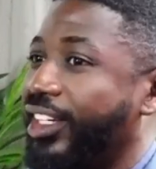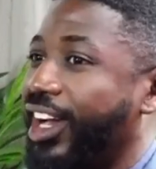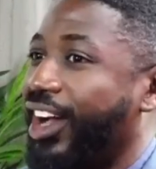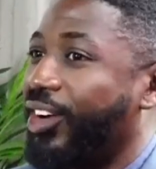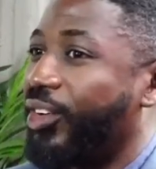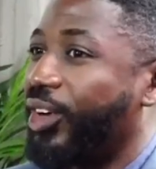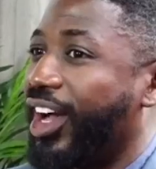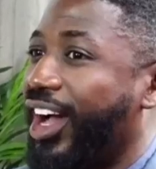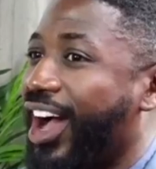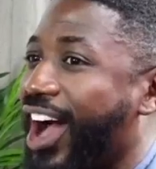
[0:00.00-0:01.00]
Now,
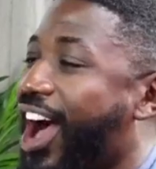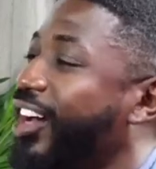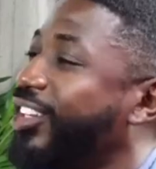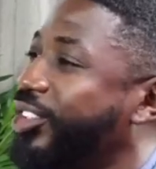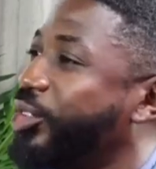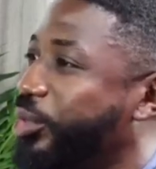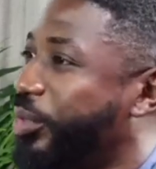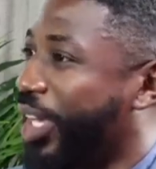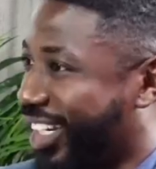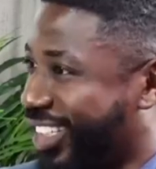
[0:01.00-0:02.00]
how do you
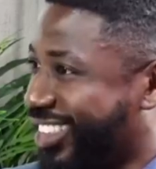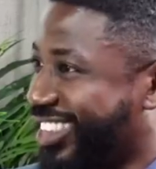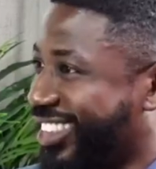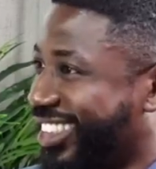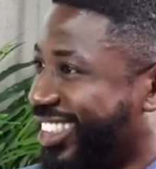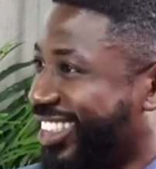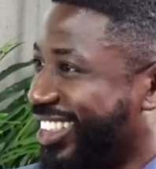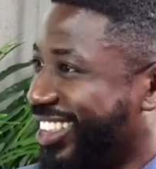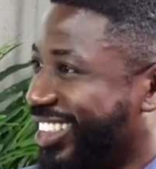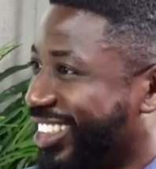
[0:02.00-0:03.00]
manage
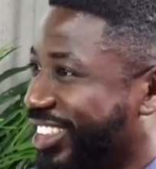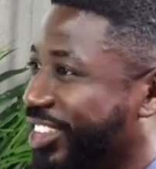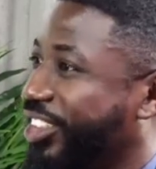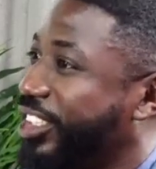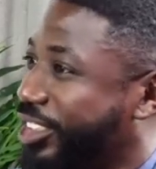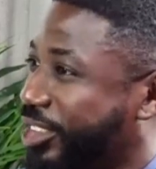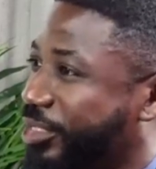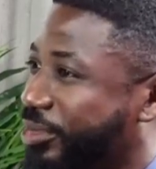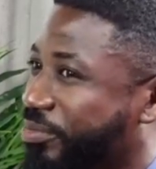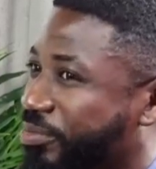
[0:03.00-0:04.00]
this
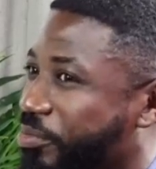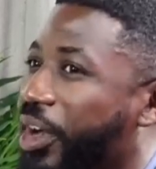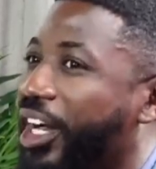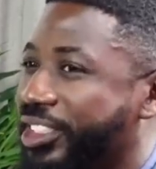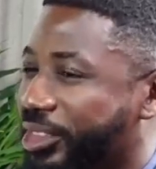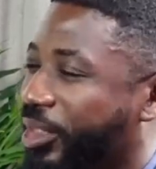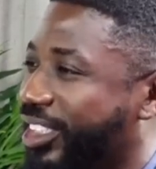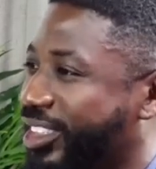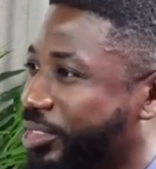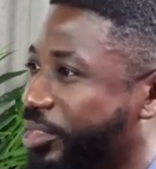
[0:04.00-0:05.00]

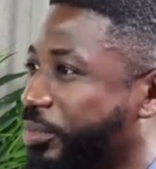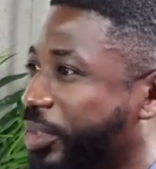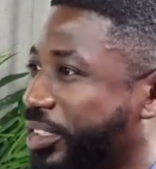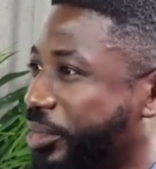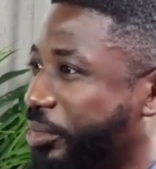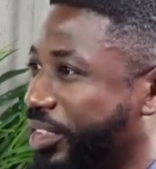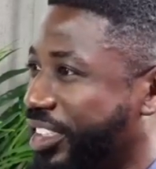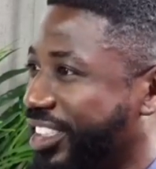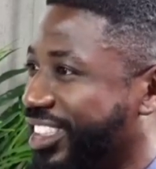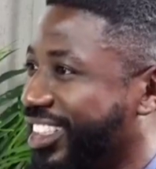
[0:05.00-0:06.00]
monumentous
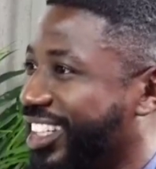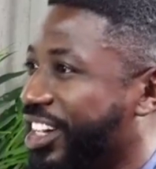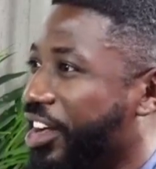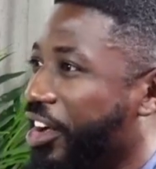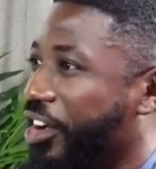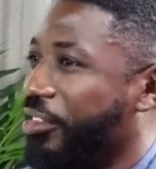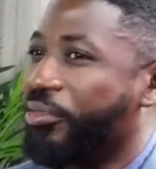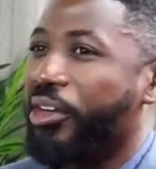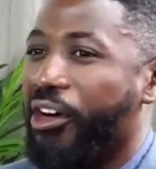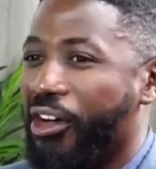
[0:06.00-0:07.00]
responsibility of
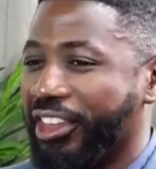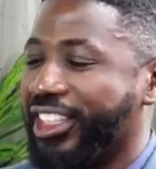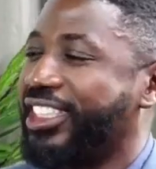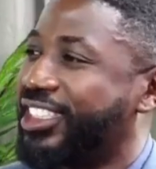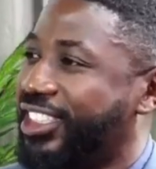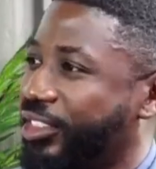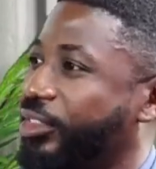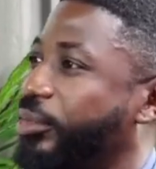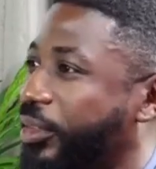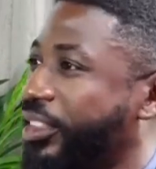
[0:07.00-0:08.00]
all these
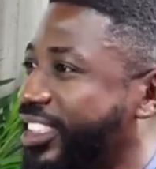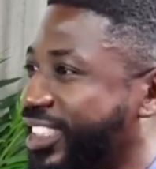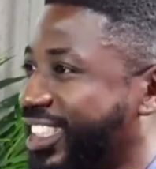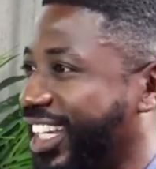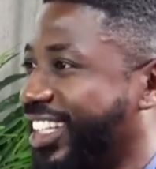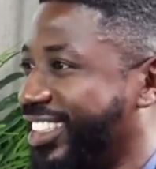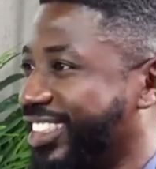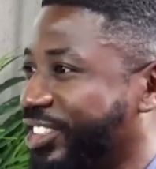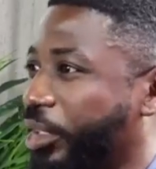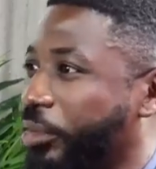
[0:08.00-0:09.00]
different
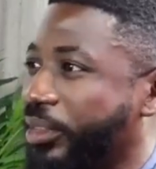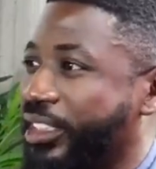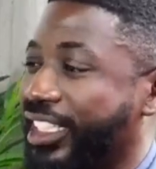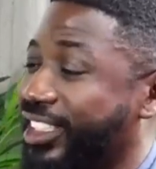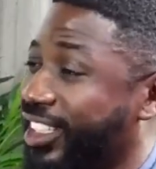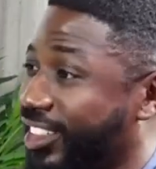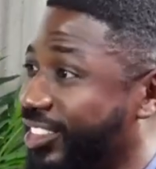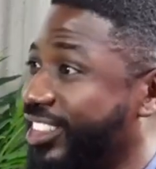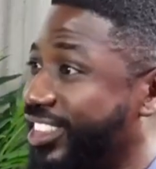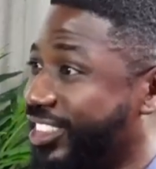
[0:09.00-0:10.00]
personalities representing not
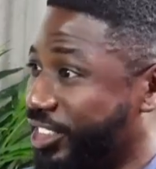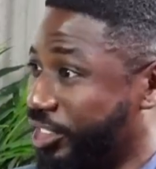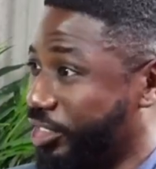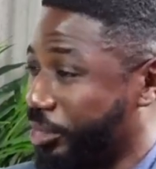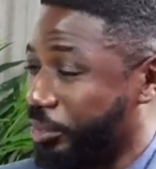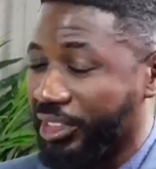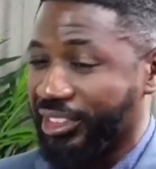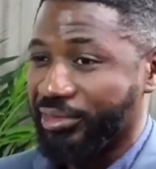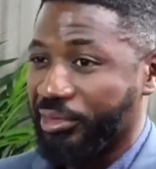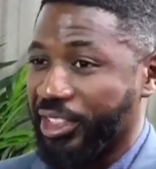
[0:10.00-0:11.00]
only their districts, but
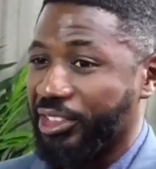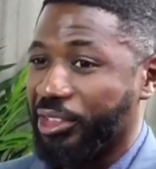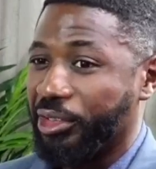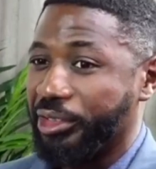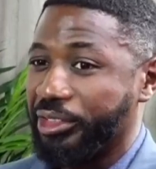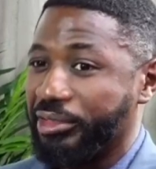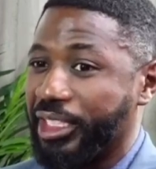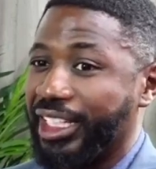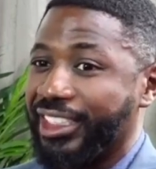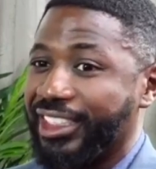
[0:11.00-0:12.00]
their own
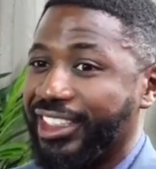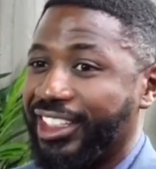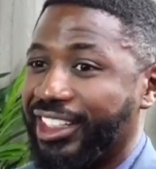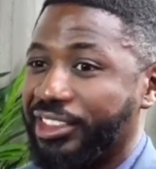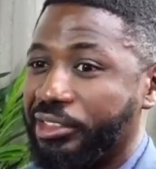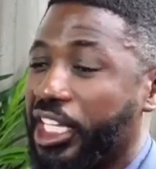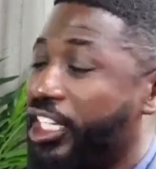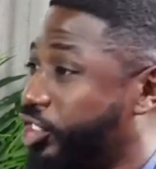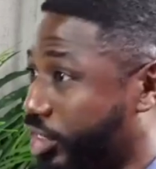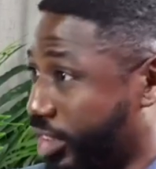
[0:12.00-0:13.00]

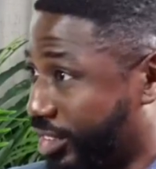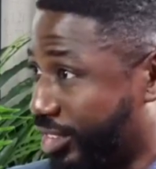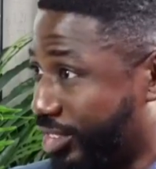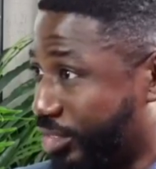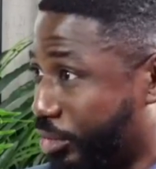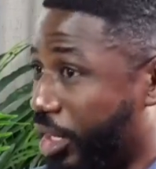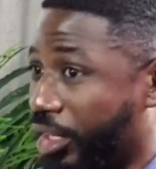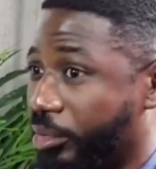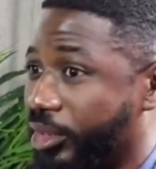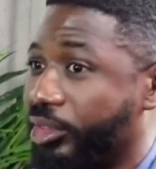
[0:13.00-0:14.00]
interests
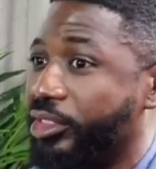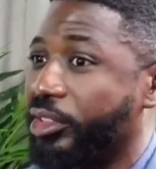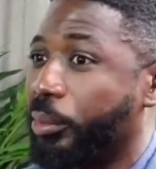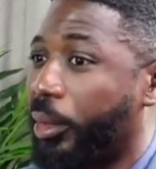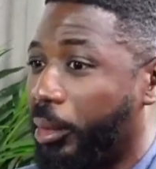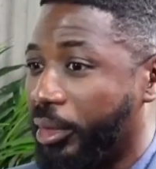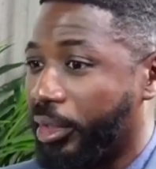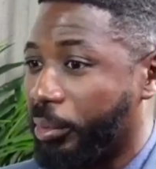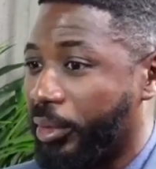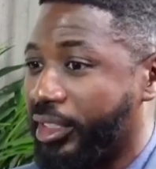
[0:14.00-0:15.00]
in terms of the
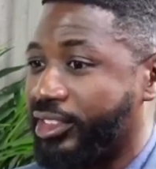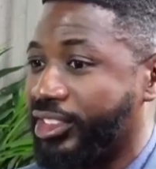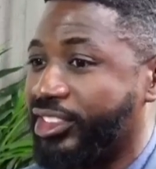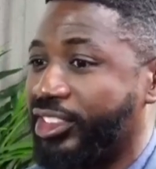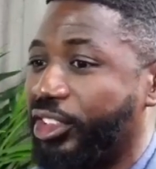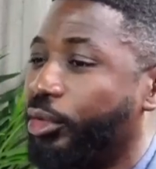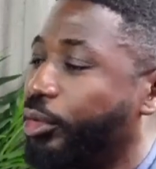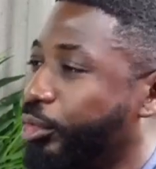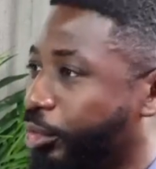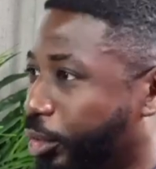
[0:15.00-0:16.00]
public, but just their
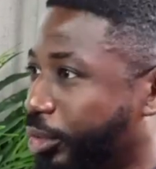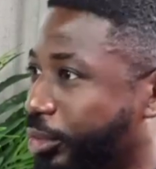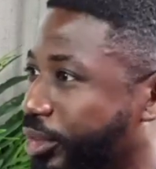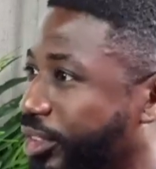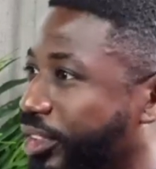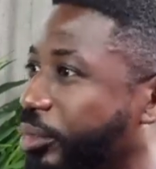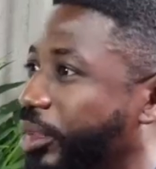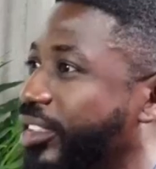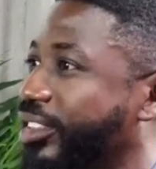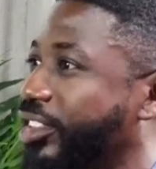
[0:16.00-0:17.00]
own roles? We're talking
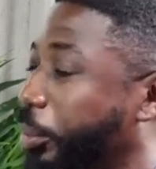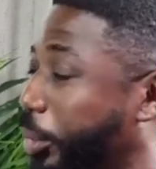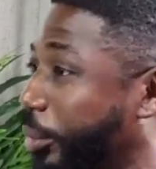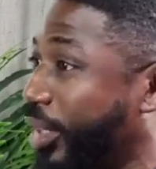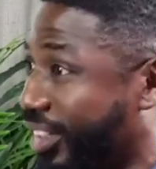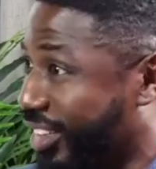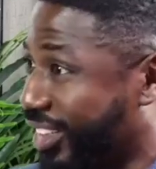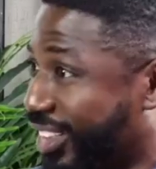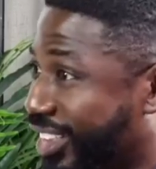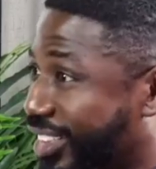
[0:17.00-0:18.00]
about the premier,
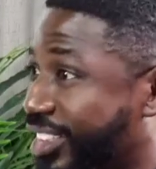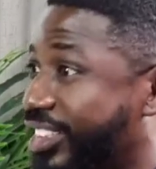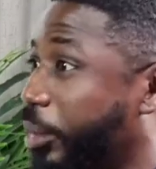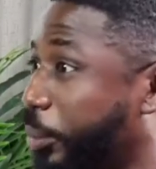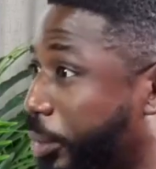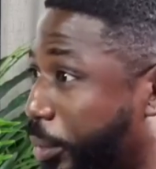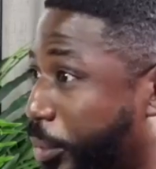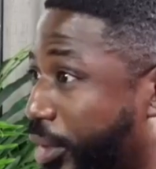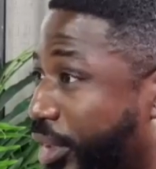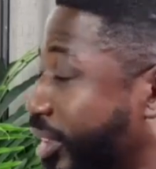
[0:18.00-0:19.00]
the deputy
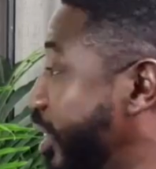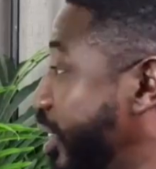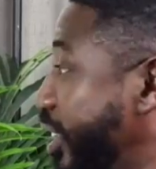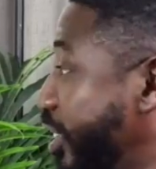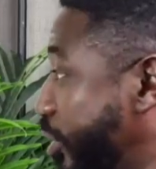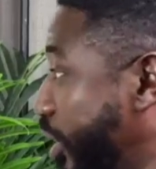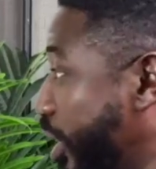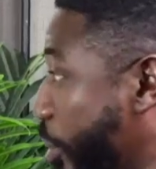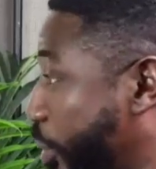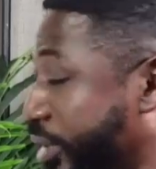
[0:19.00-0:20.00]
premier, the leader of
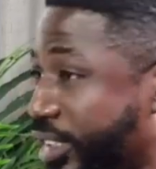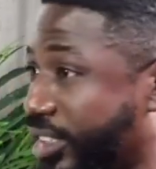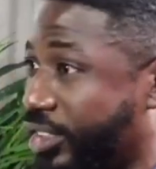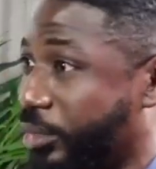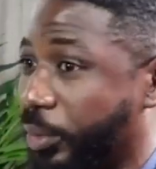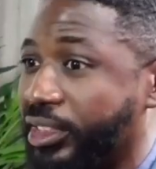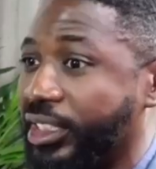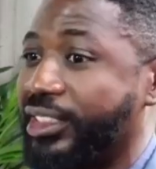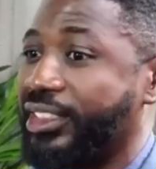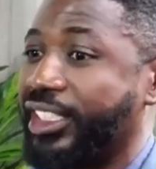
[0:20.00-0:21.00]
the opposition,
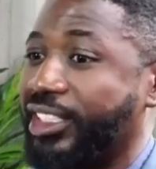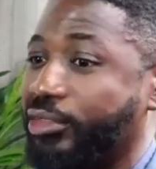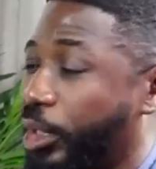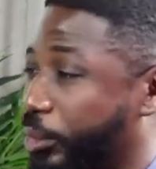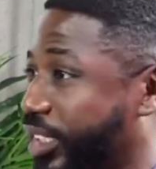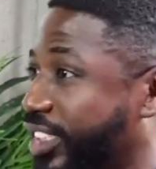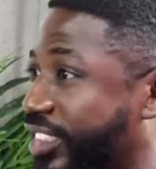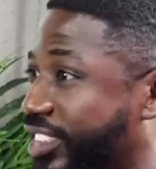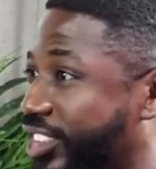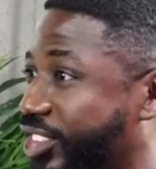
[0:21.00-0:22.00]
persons that represent
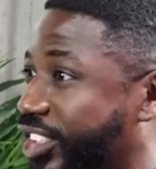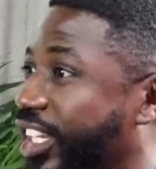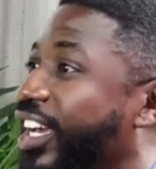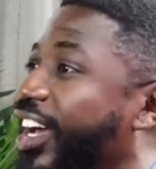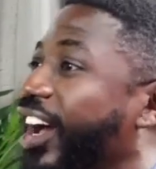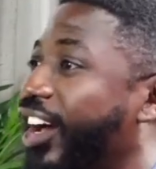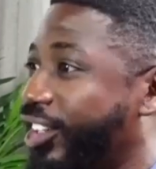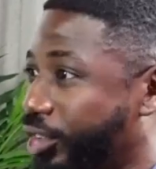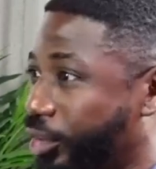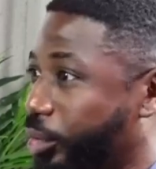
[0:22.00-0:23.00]
the district. How
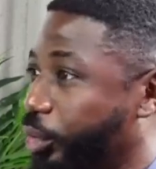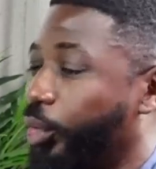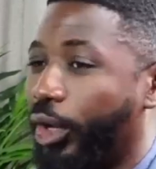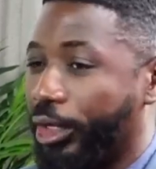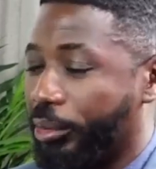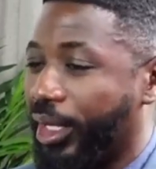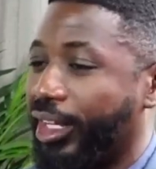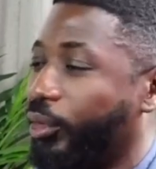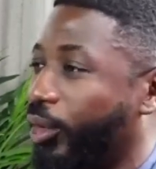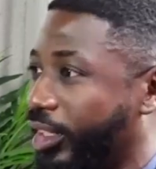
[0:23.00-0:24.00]
do you, one
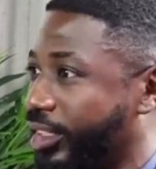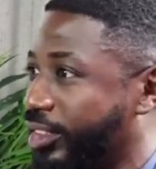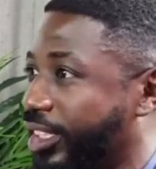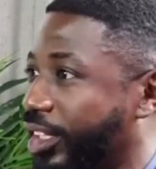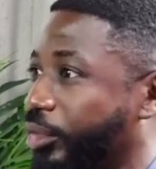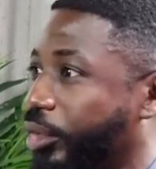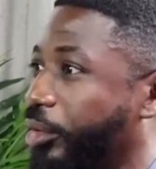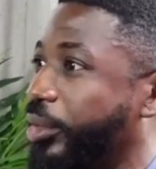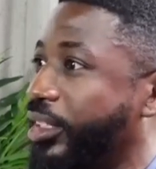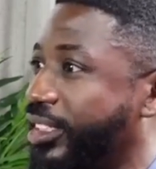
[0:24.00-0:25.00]
man, walk into that
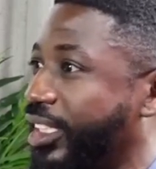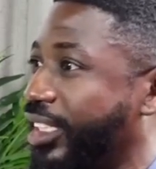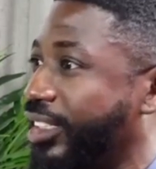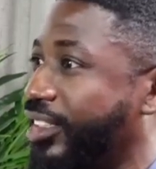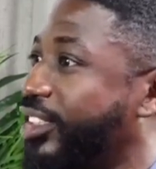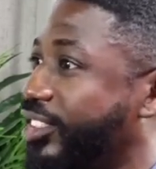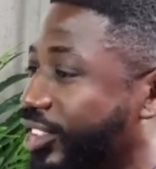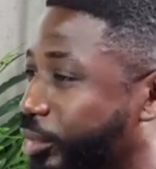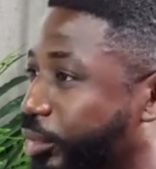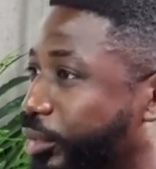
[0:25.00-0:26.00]
room and say, these
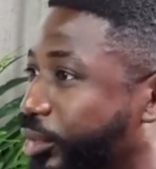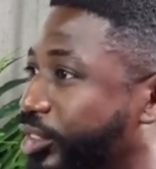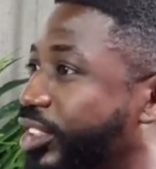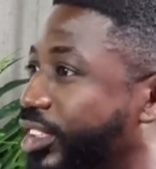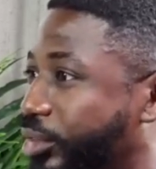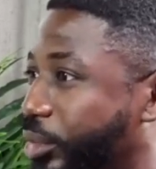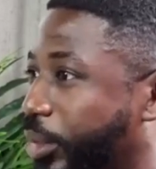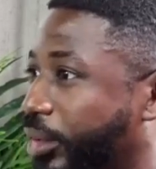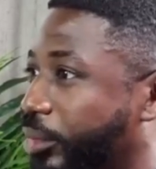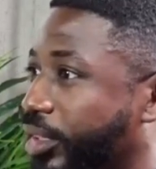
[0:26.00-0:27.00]
are the rules, you need to
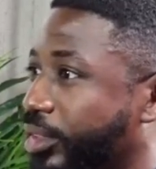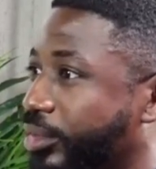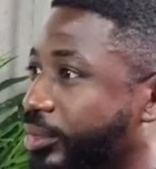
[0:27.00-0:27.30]
abide by them?